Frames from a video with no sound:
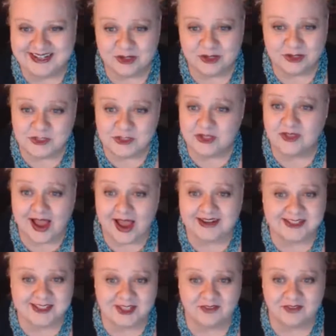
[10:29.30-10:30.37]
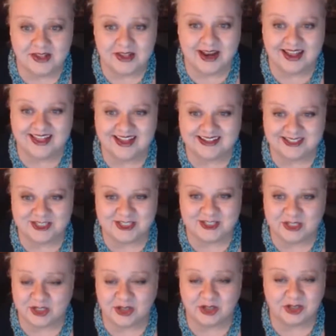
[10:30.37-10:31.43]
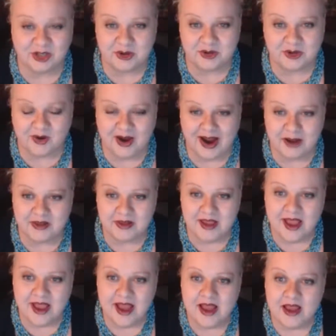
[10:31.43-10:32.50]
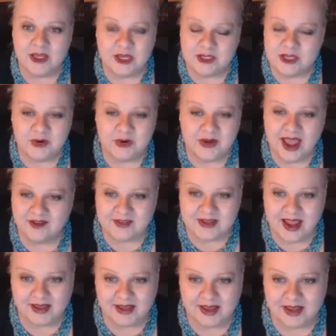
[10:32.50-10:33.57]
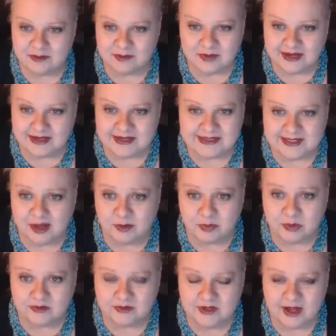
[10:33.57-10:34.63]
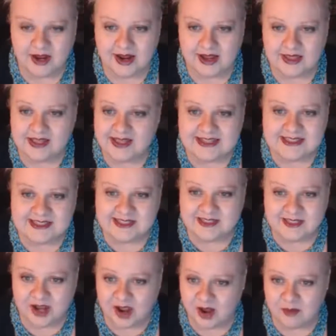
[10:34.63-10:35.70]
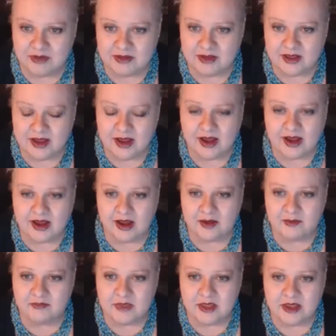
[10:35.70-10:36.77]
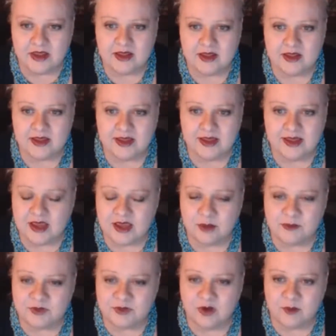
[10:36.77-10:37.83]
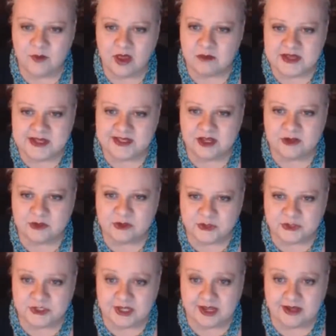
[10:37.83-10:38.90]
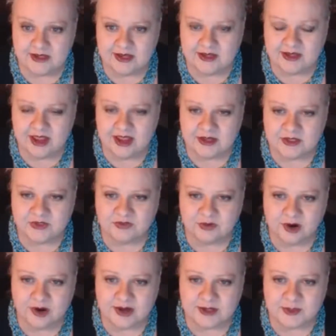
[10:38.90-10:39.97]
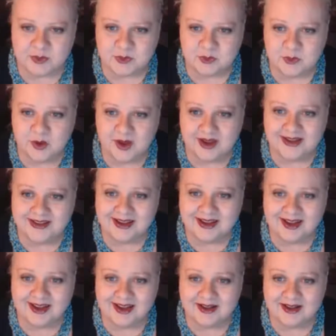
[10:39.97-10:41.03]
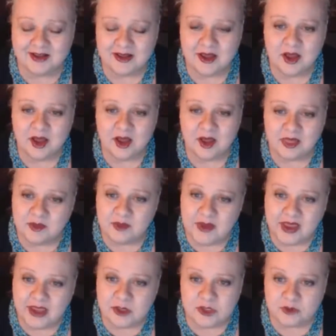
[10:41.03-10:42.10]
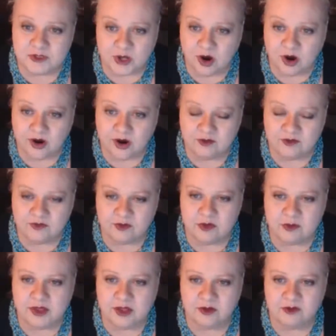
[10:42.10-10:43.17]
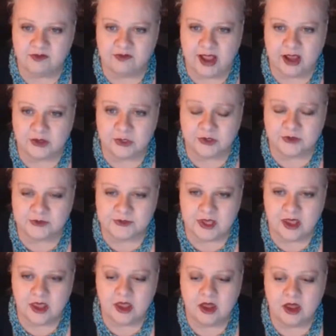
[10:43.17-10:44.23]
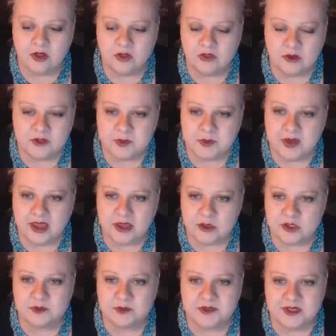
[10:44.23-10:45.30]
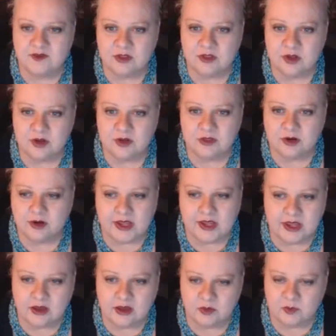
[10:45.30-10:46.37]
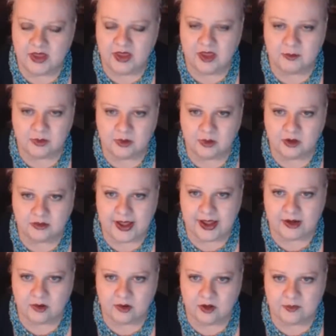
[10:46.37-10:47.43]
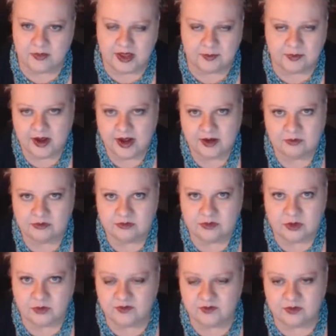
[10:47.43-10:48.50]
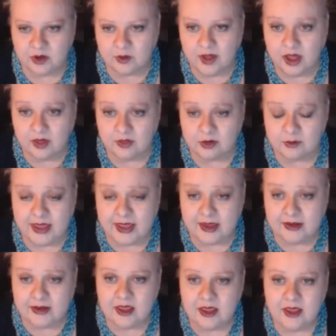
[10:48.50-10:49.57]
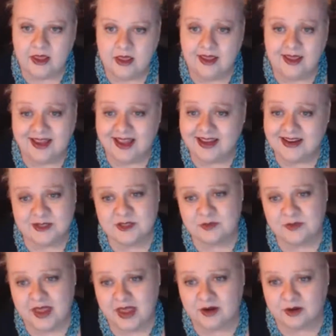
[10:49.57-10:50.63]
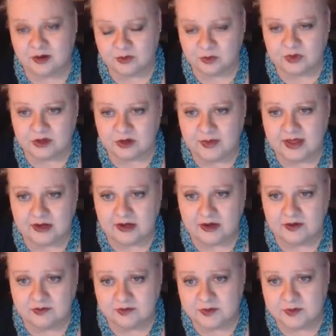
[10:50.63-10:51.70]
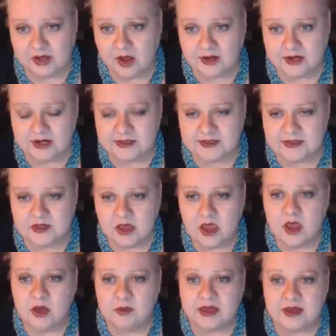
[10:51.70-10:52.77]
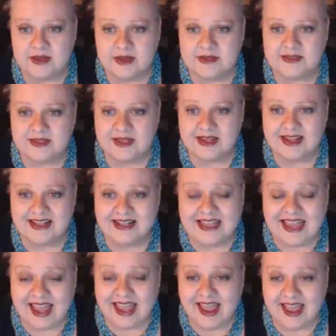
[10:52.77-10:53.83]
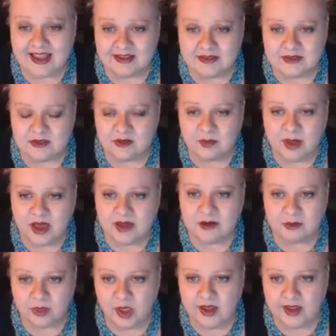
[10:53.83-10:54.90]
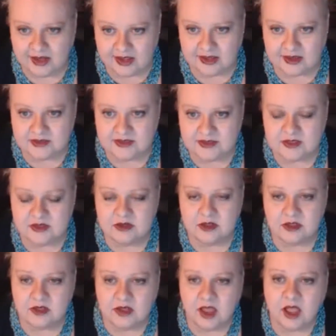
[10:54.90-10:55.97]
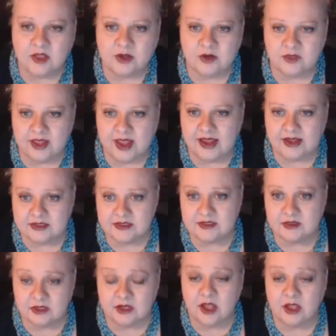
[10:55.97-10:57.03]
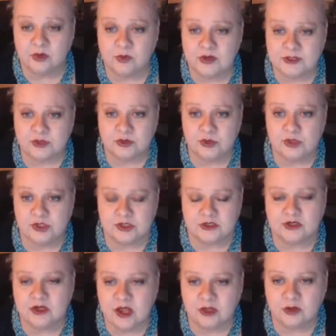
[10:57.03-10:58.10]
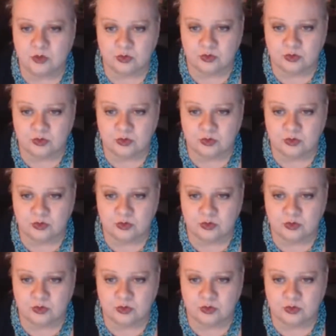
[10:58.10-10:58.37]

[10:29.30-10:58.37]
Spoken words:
There's a lot of stuff that I think is just a load of crap. You don't have to have a hand-painted sample. I think that's dumb. It comes from a misunderstanding as far as what the paint chips are from the manufacturers. Those paint chips, even though they're ink on paper or lacquer on paper, I don't even know how they're made. It kind of doesn't matter what they're made of, to be honest, because in the end, the bottom line is the color resolution, the color